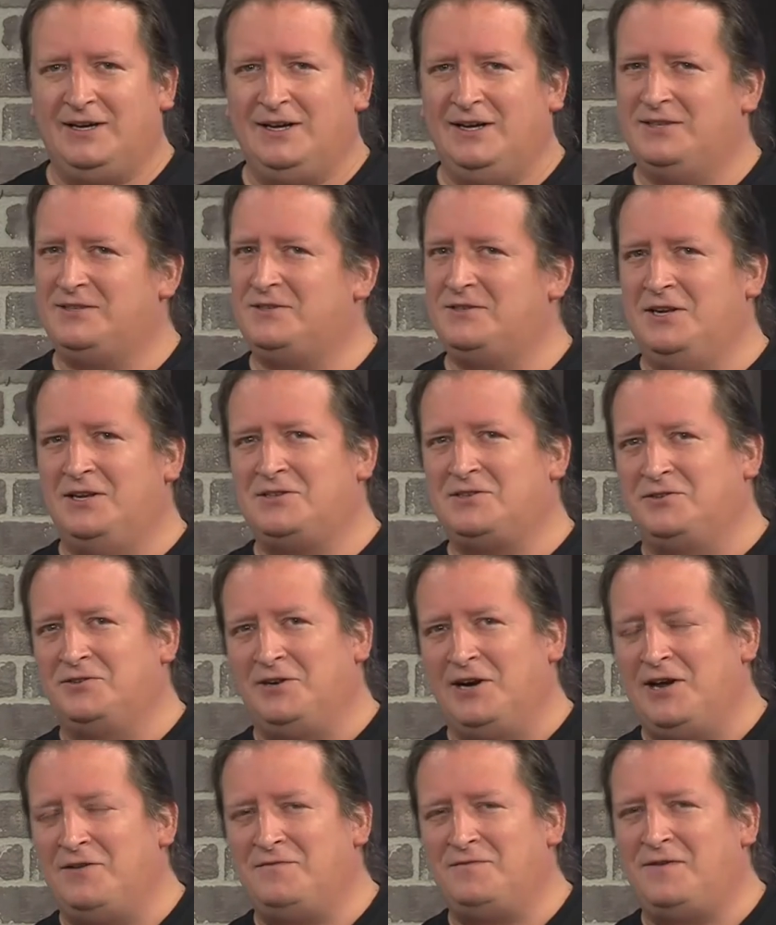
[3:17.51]
It's it's
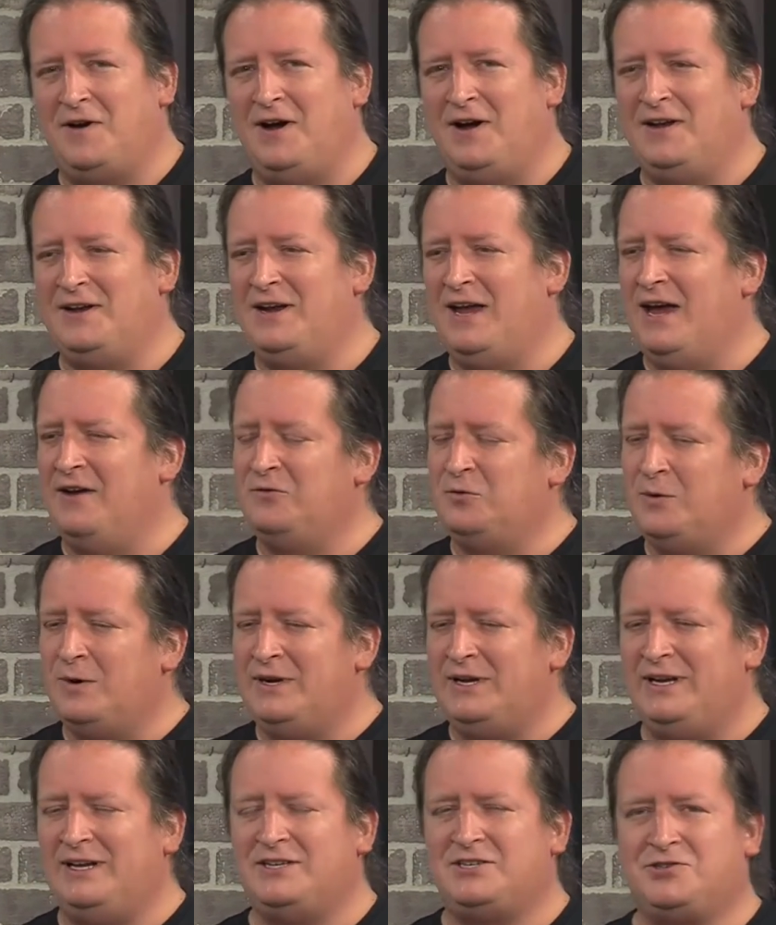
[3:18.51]
great fun.
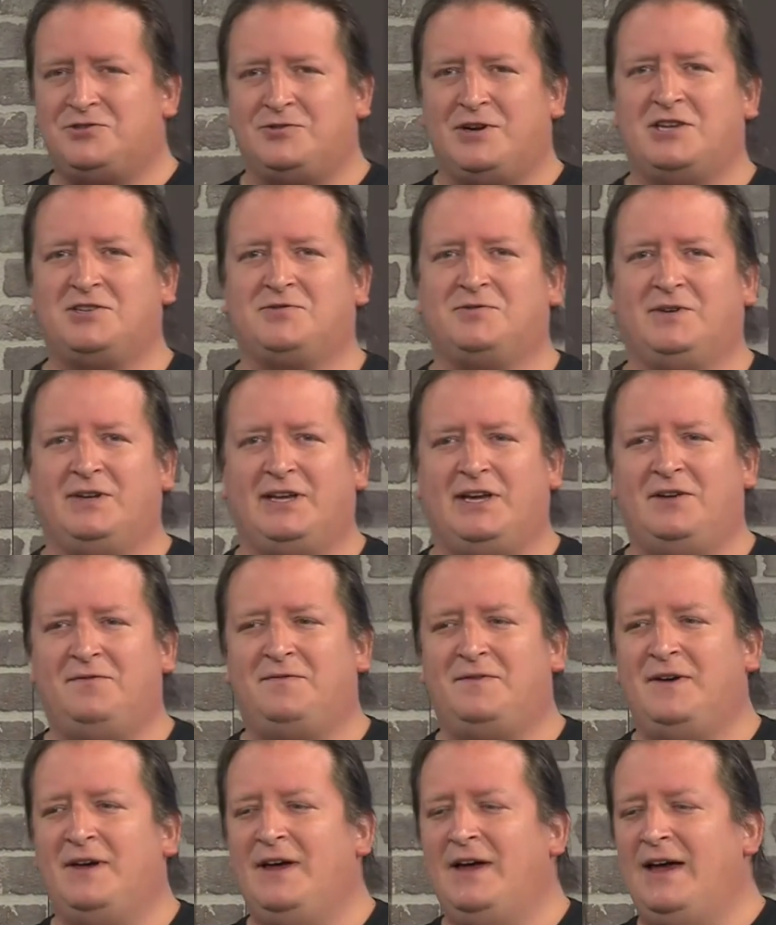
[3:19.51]
Everyone needs stress
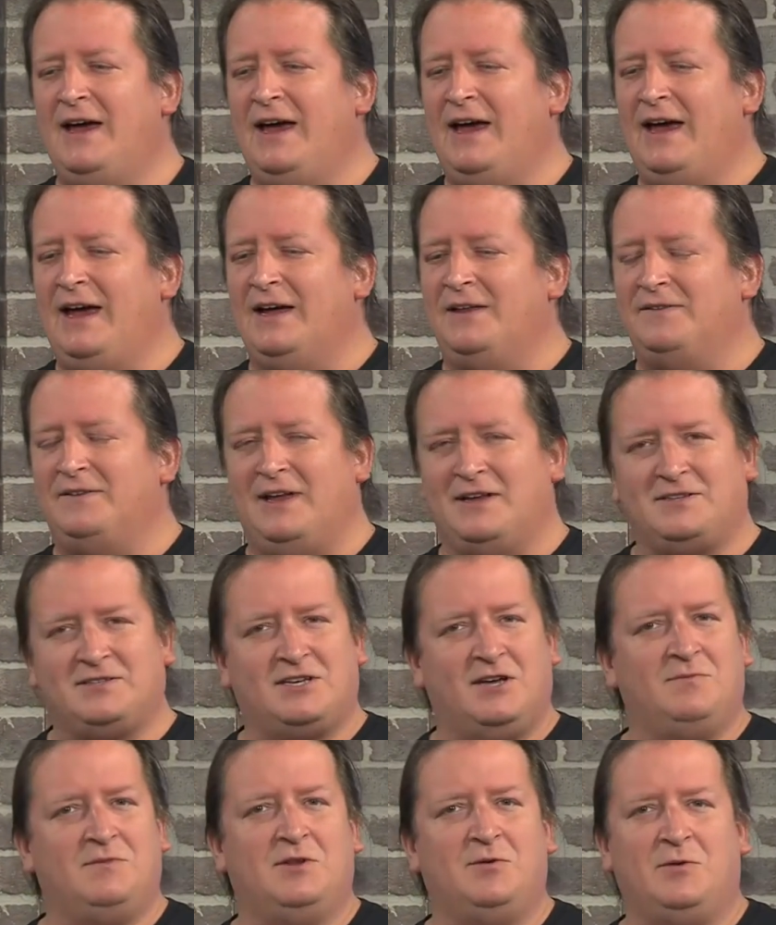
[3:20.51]
relief, and that's
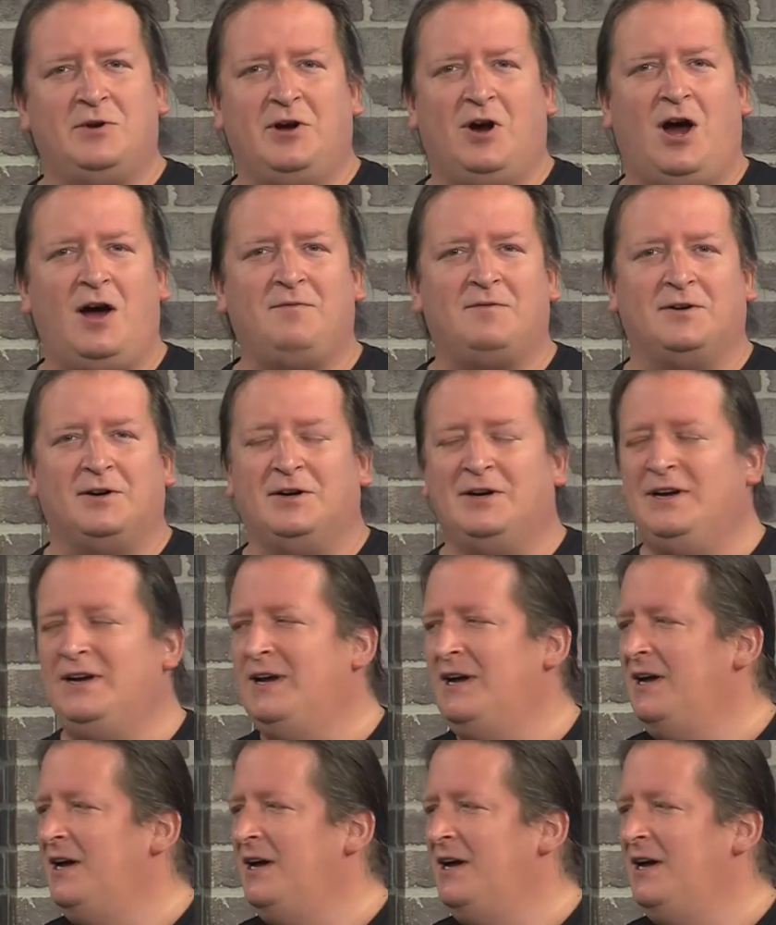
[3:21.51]
something that we offer.